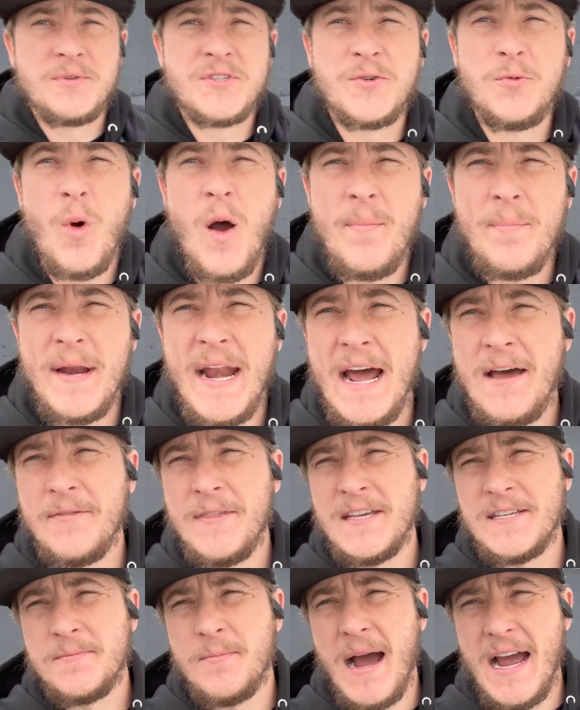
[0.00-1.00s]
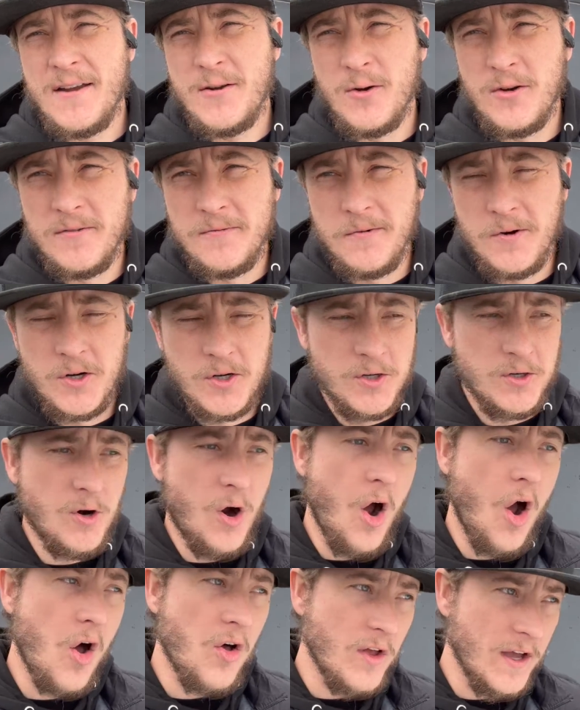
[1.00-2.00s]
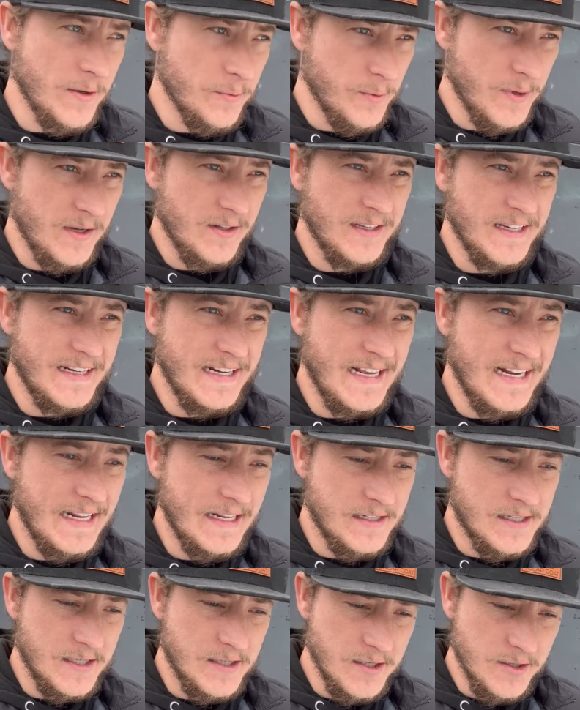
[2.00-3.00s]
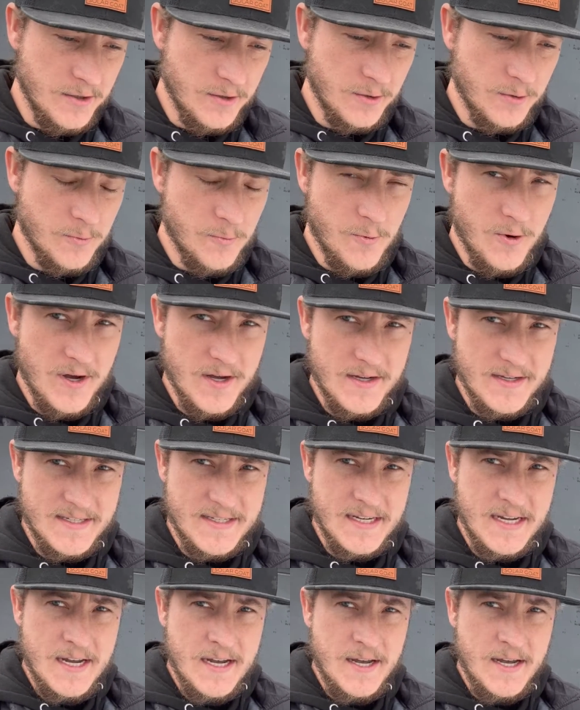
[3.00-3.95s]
Swapping out this microinverter, all I really needed to do was